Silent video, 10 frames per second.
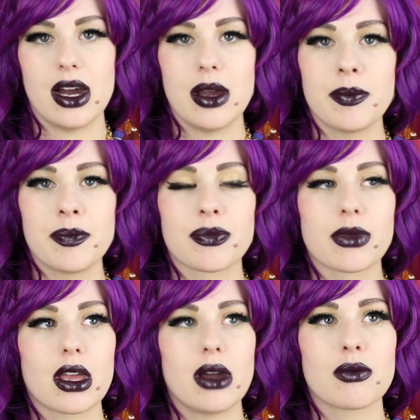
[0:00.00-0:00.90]
I'm
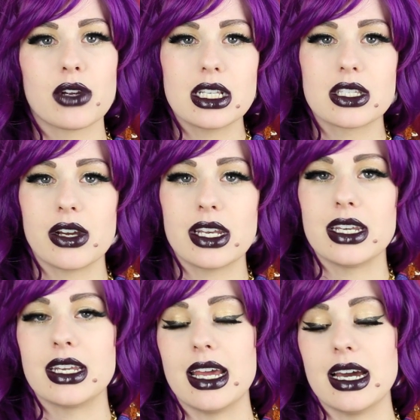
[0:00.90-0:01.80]
really sorry I
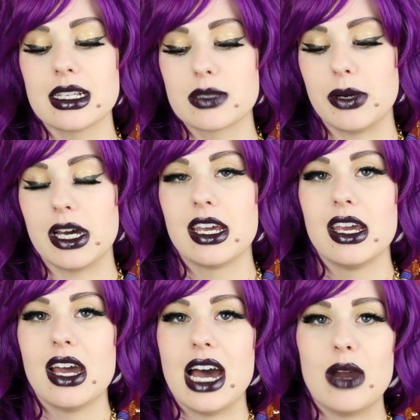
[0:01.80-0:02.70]
didn't announce, but
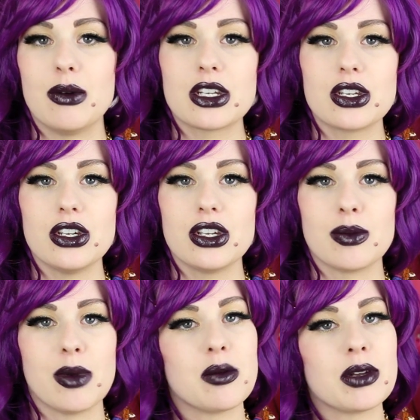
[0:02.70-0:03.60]
I went to
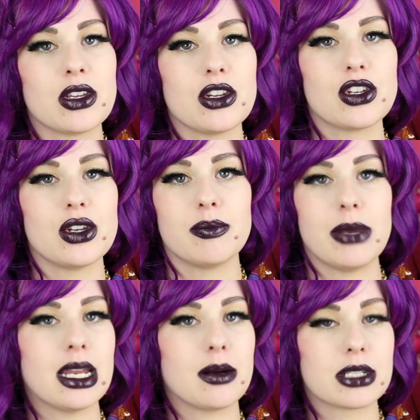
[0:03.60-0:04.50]
the Melbourne YouTube
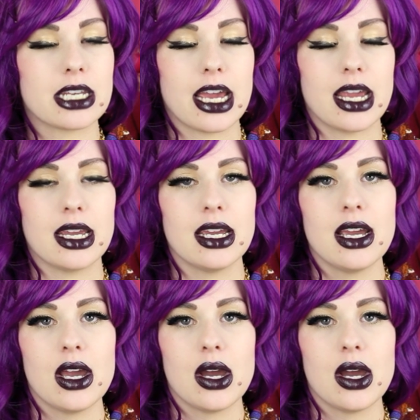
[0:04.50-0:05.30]
meetup today,